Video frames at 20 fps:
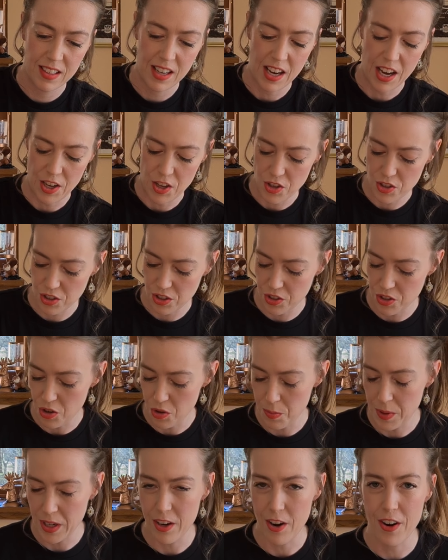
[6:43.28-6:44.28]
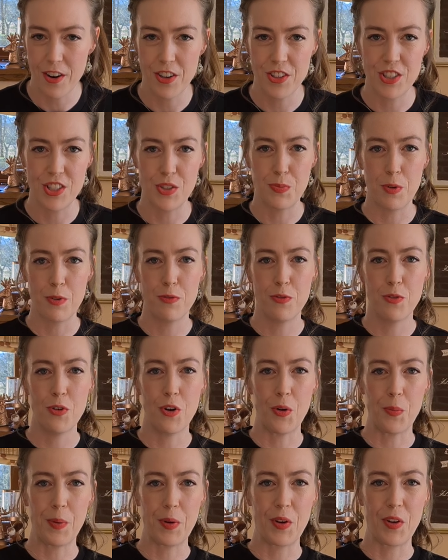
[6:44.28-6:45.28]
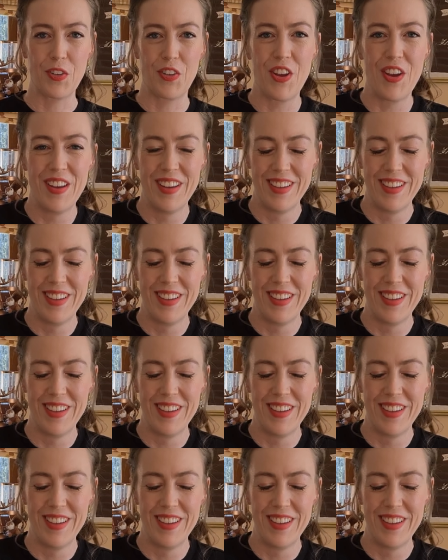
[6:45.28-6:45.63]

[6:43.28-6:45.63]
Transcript: I usually do all my garnishes before because